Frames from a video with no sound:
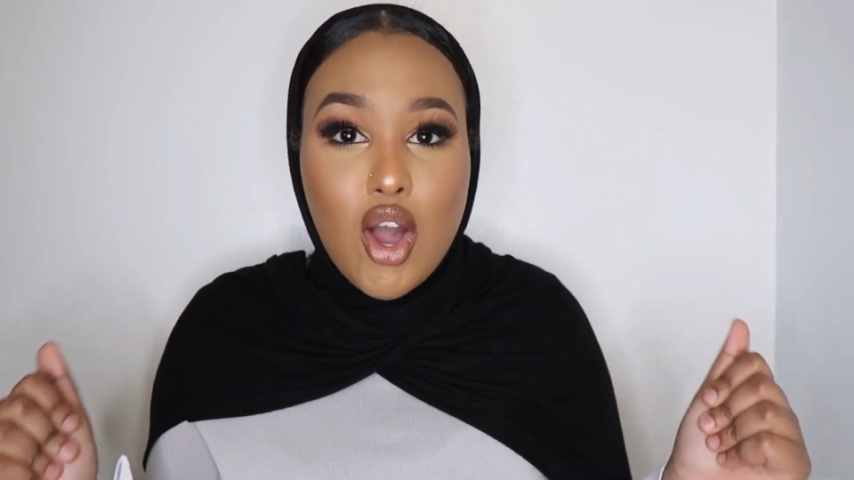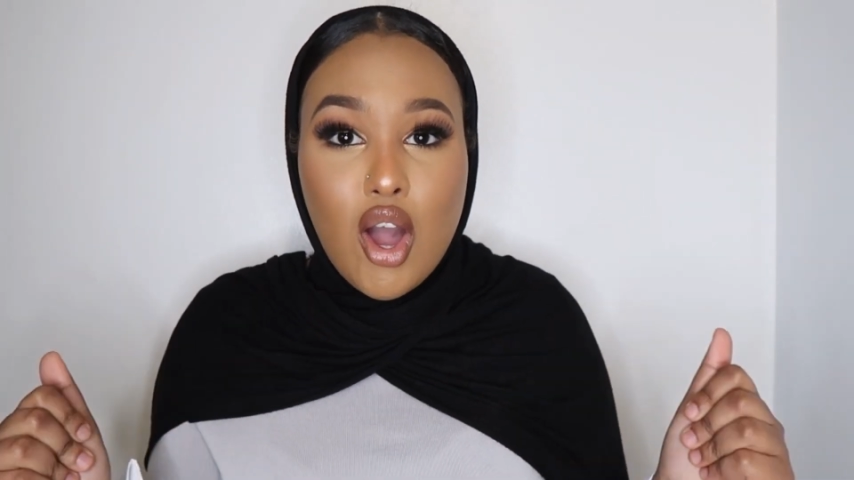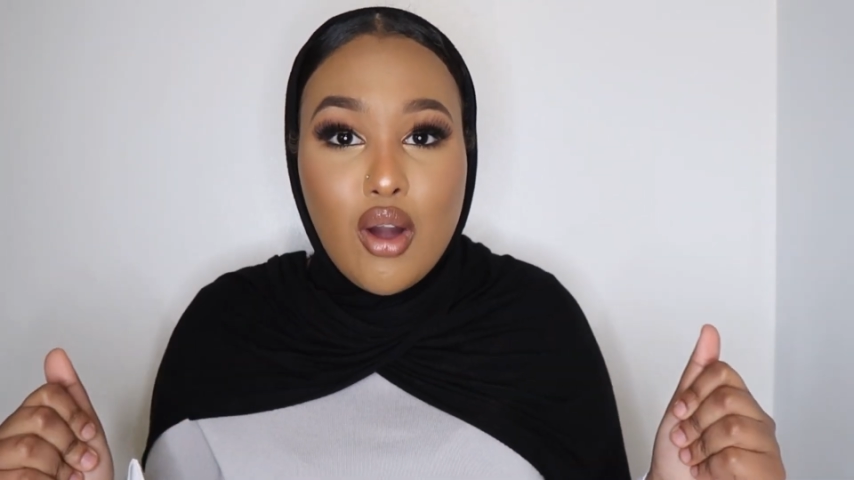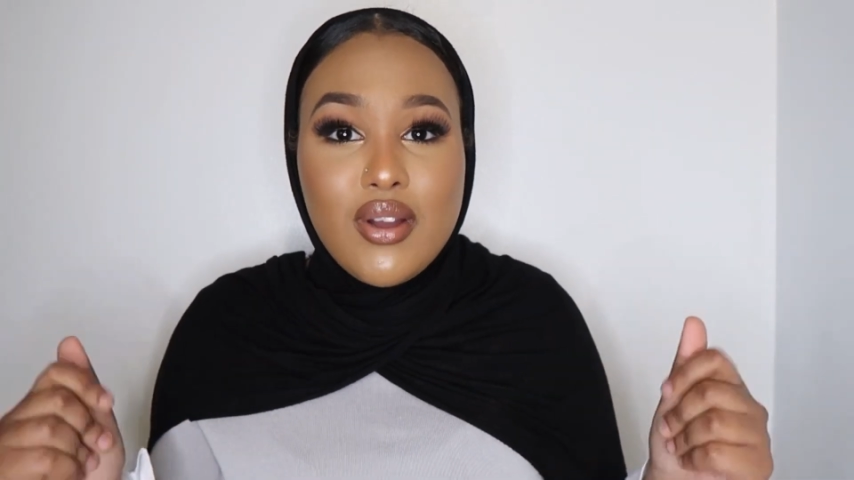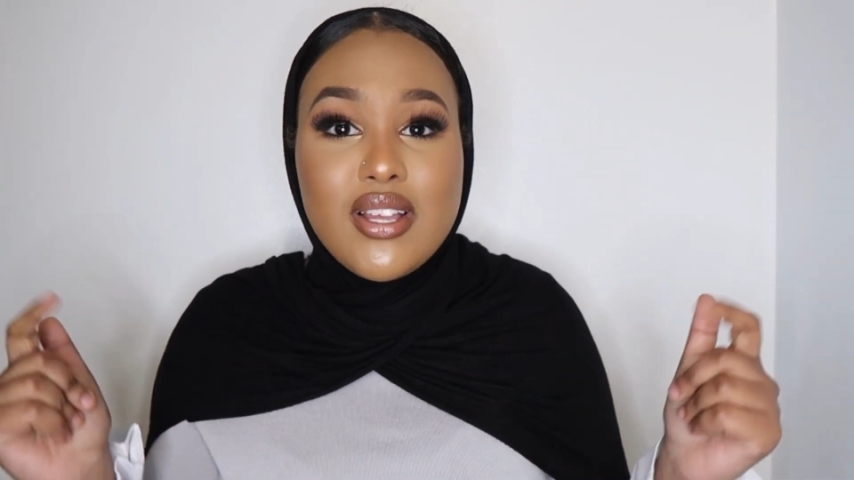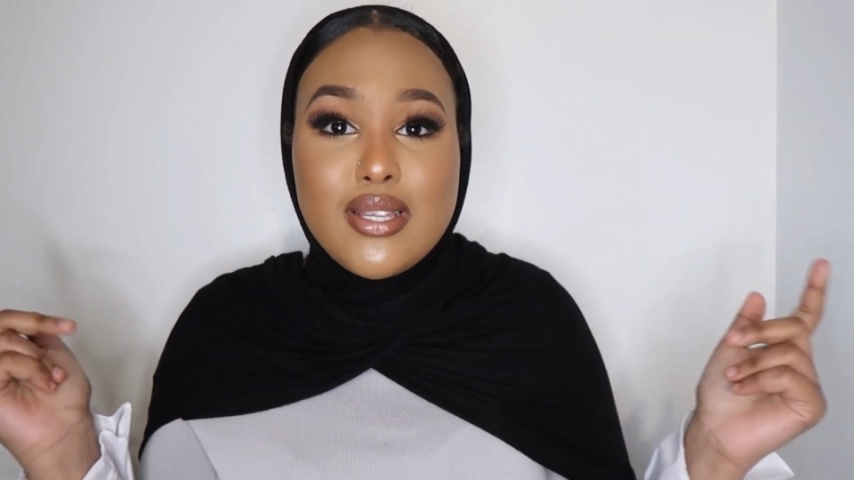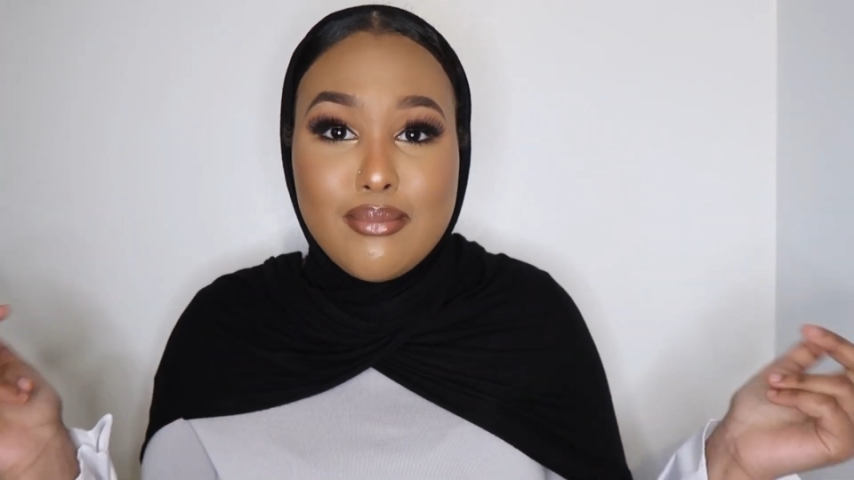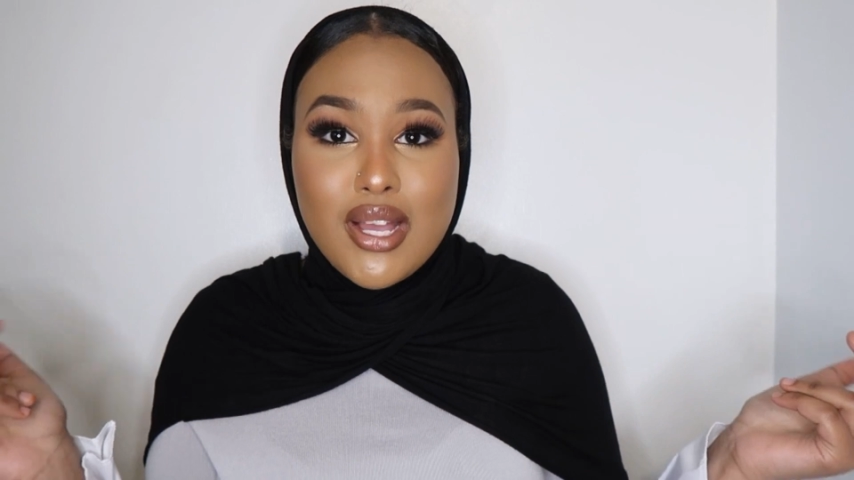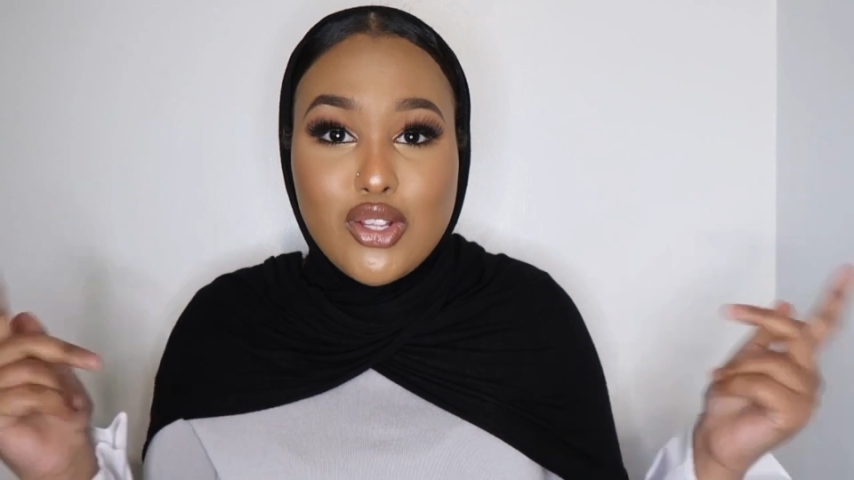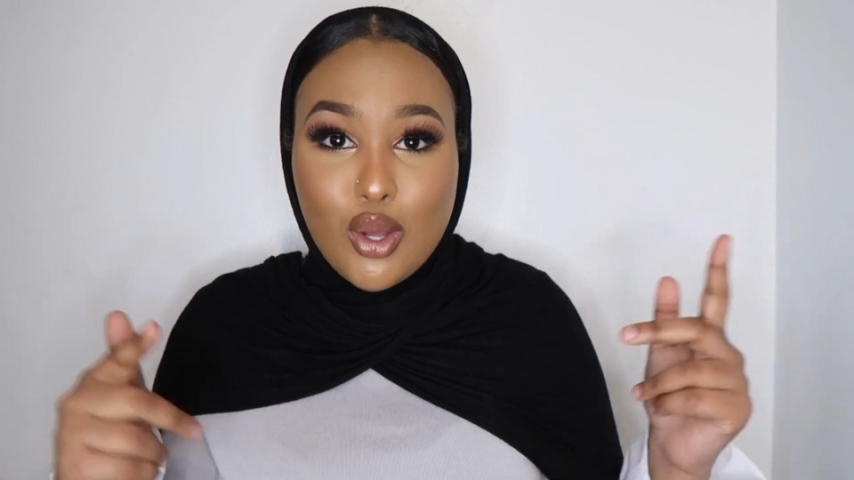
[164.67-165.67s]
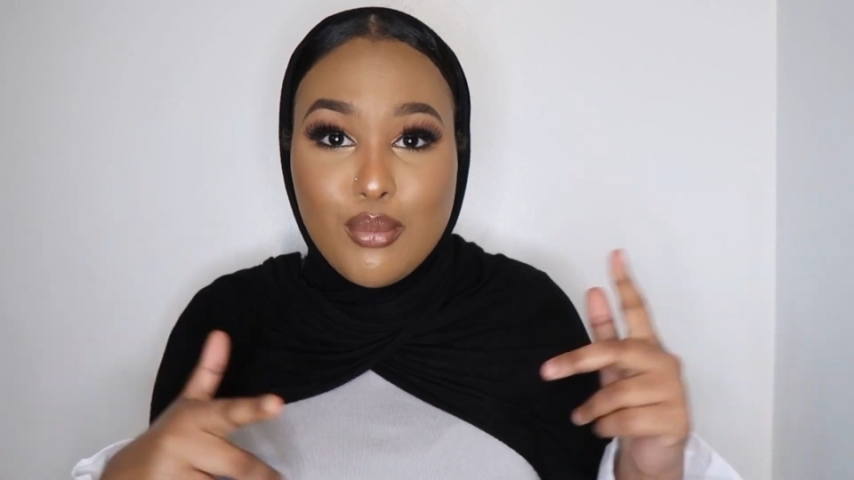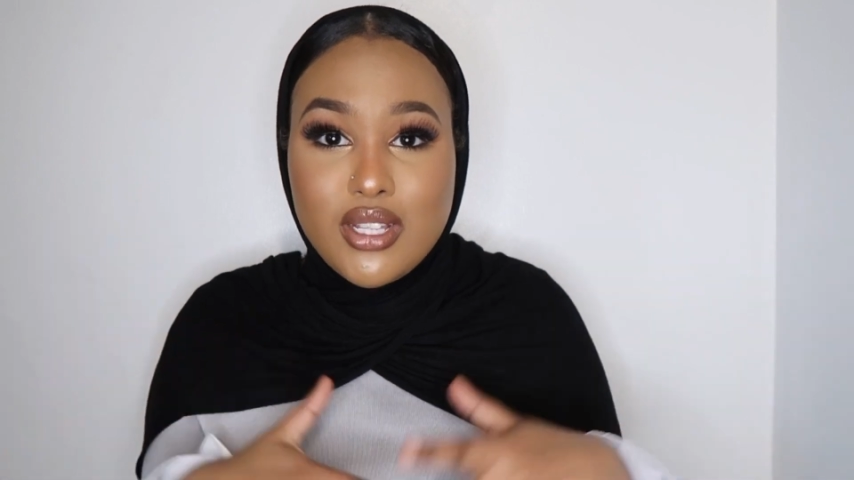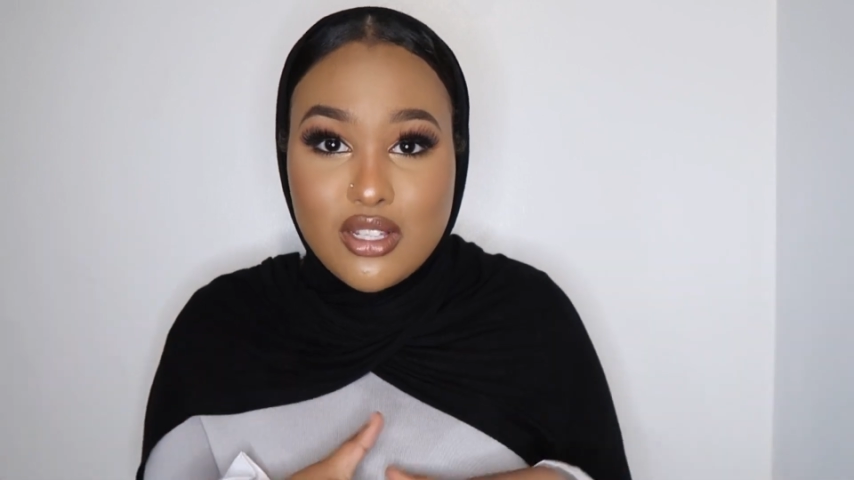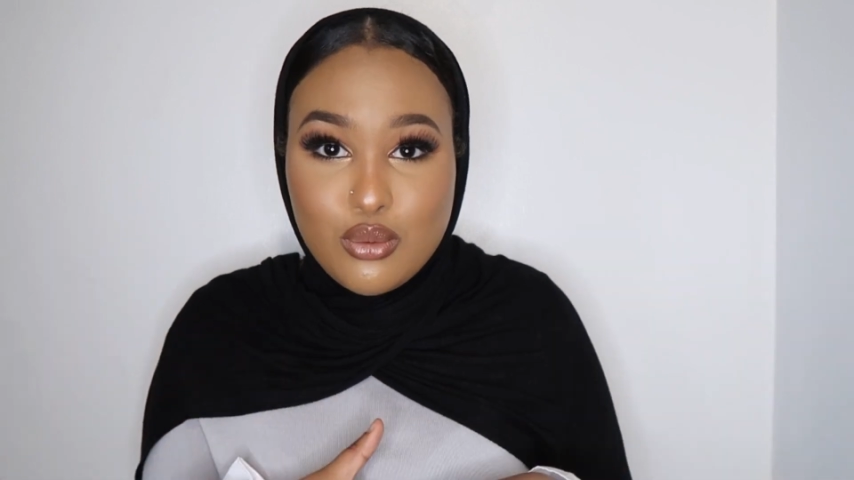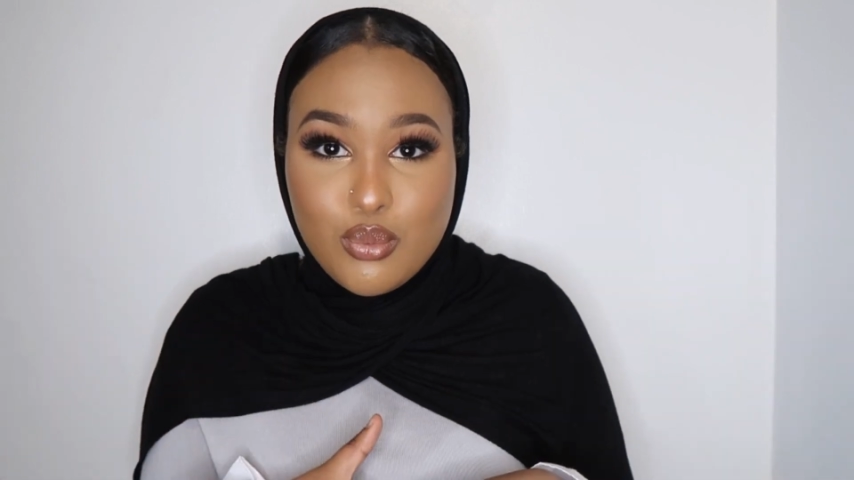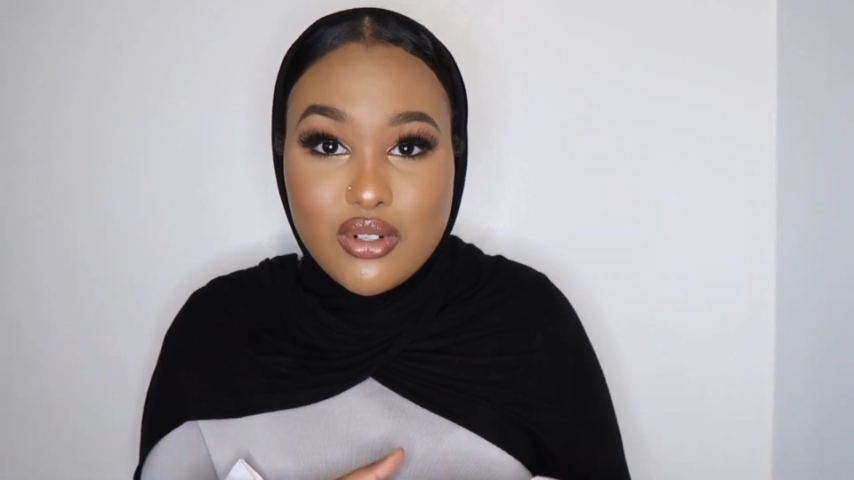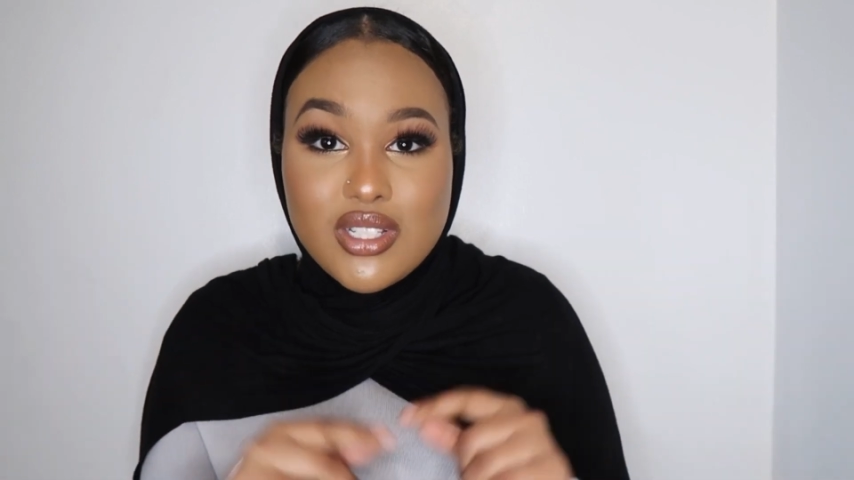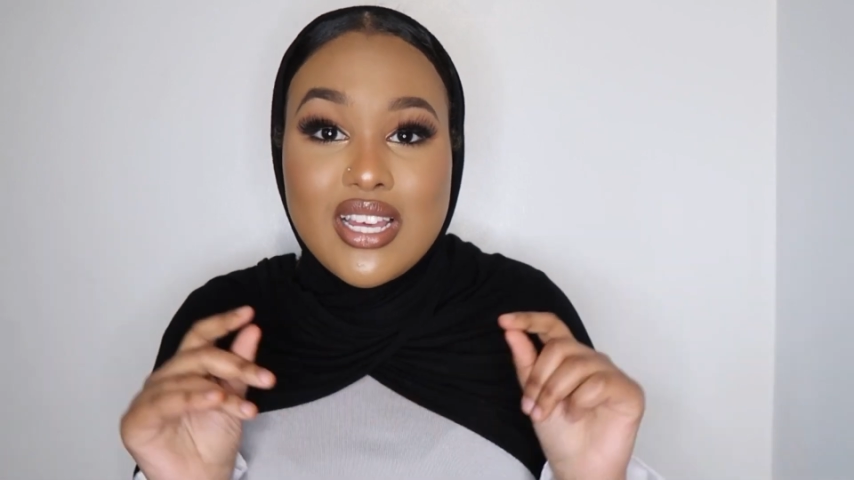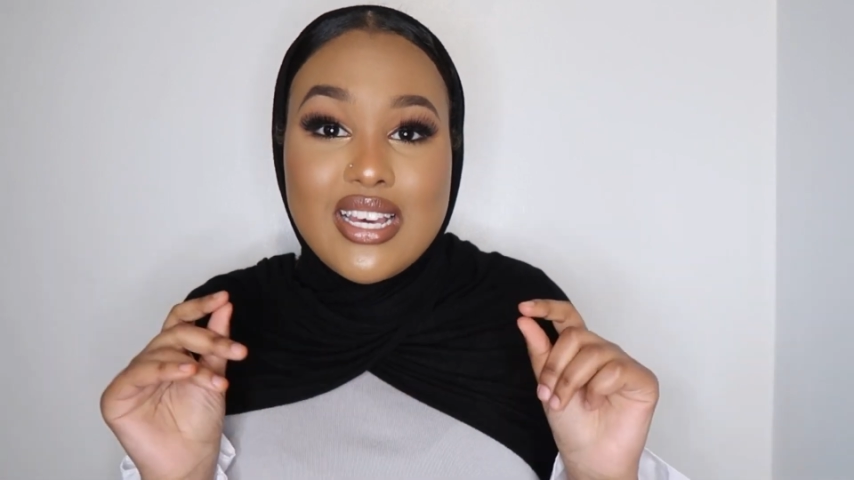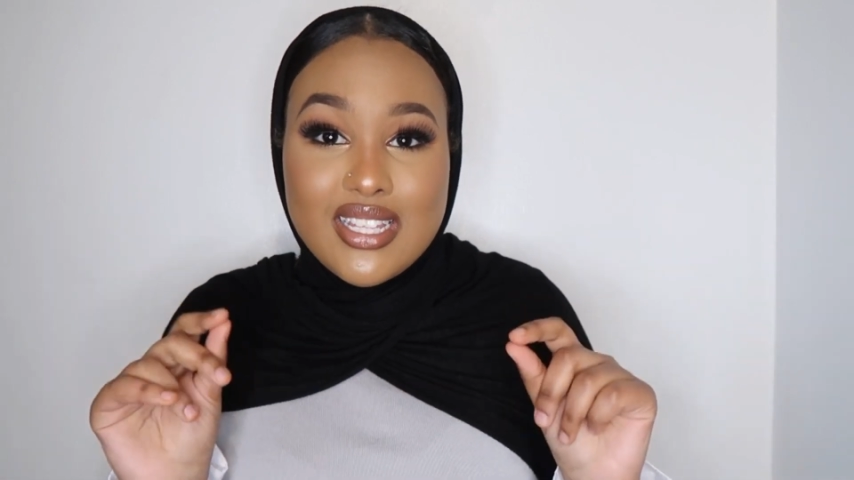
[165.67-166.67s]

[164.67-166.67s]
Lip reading: oh, it's a male dominated sport,